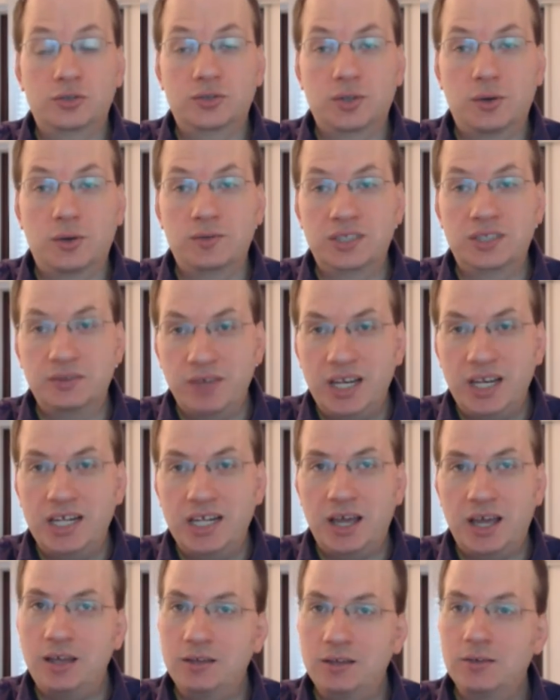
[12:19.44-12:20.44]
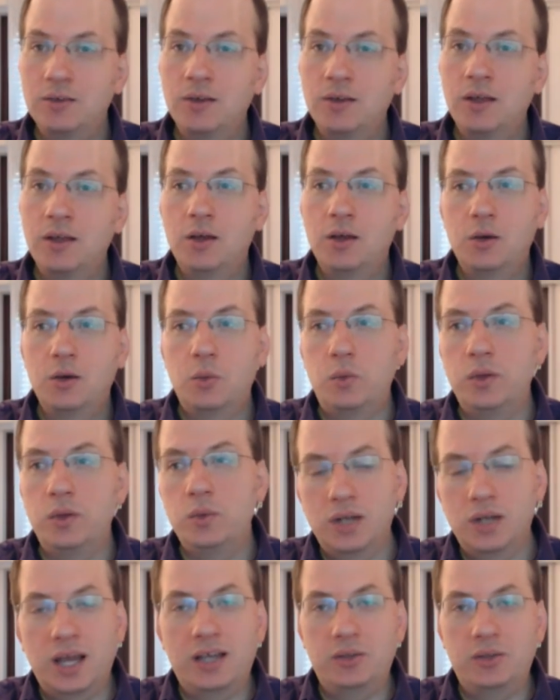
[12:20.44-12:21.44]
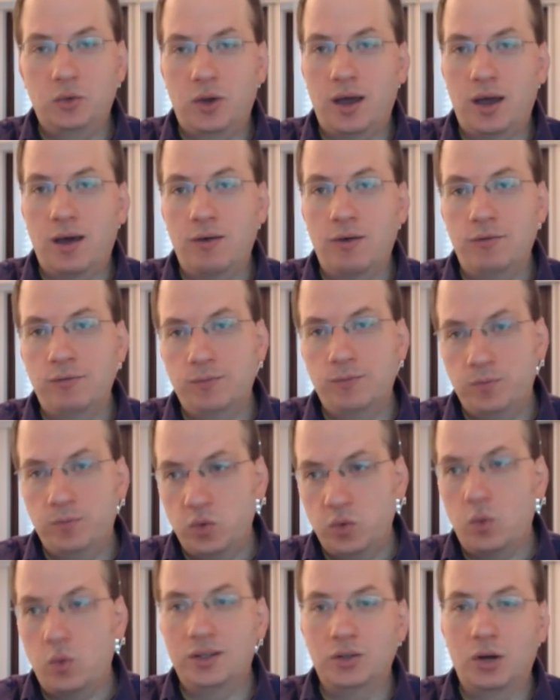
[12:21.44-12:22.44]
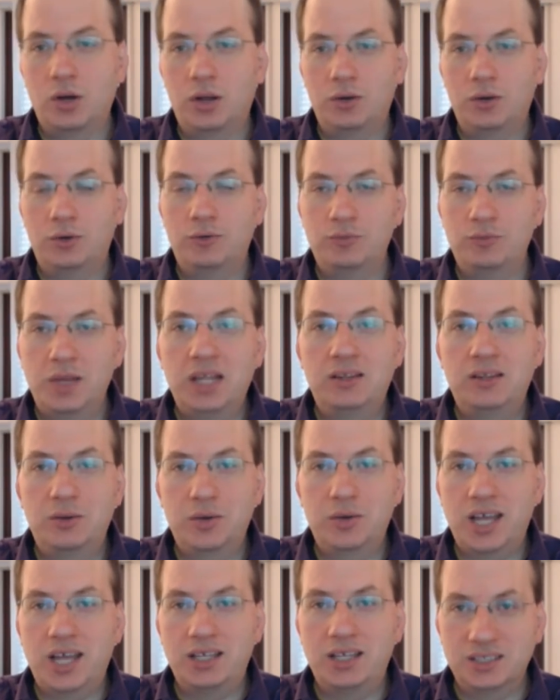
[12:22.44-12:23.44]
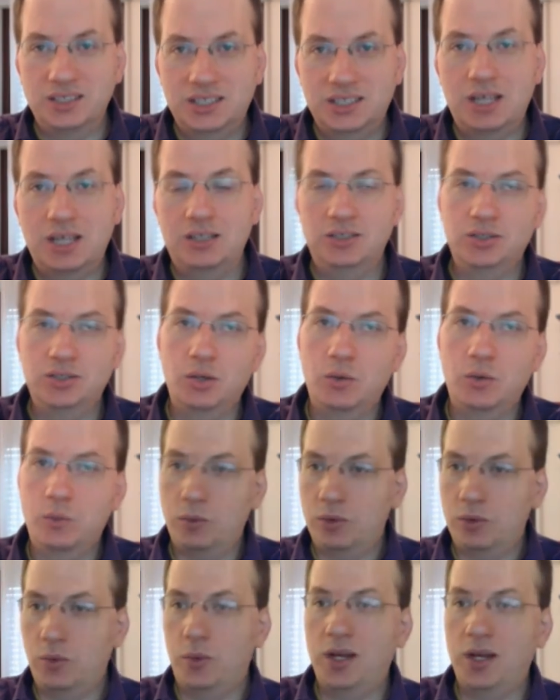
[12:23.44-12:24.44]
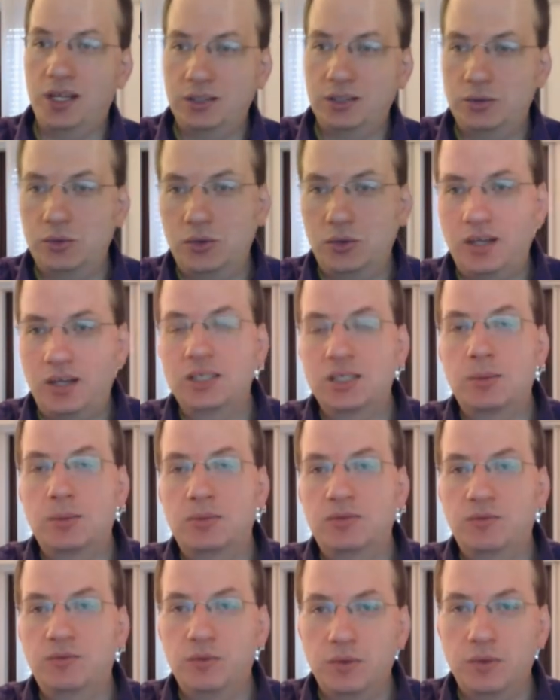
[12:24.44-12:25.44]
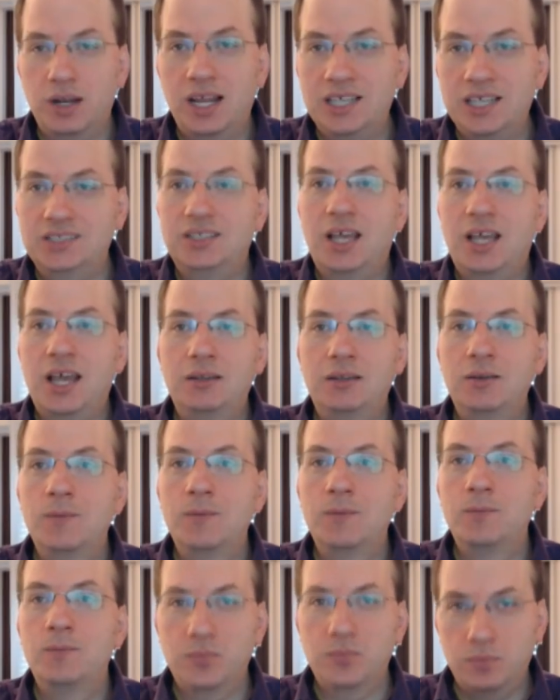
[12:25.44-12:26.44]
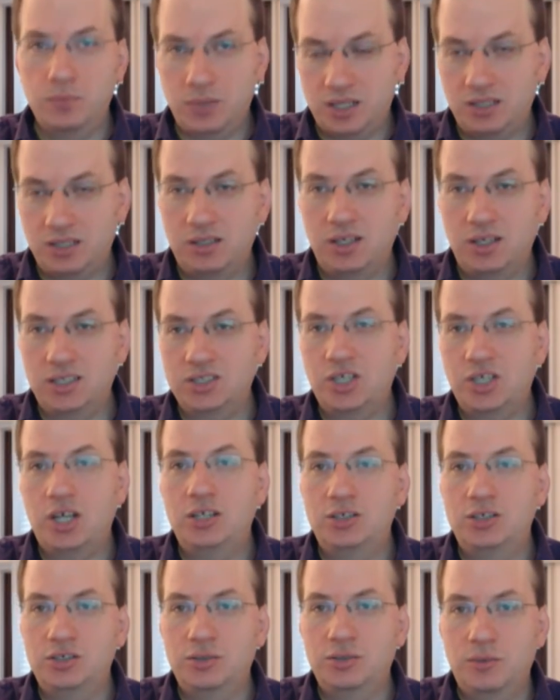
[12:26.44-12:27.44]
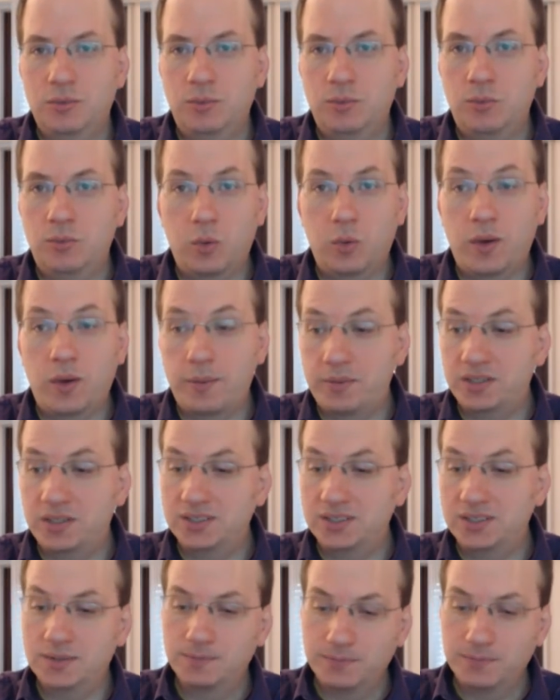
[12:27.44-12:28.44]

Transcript: of civilian aid, we would like to have $1 of military aid instead. So we're willing to accept less aid, but in exchange, more weapons.